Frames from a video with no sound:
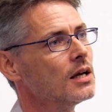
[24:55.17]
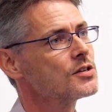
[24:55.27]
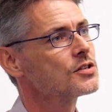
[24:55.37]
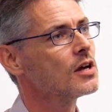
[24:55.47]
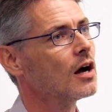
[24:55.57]

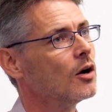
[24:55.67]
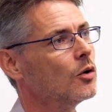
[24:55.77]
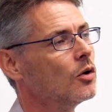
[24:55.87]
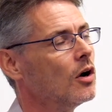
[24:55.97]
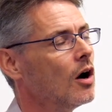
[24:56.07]

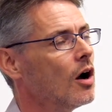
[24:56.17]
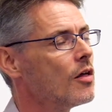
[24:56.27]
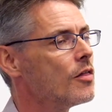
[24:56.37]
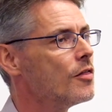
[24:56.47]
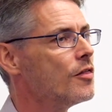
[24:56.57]
So
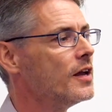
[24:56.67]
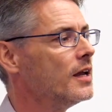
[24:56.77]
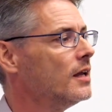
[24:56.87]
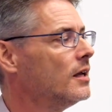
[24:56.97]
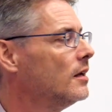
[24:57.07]

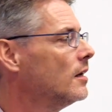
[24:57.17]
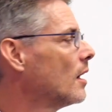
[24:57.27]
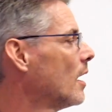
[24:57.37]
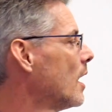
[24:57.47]
the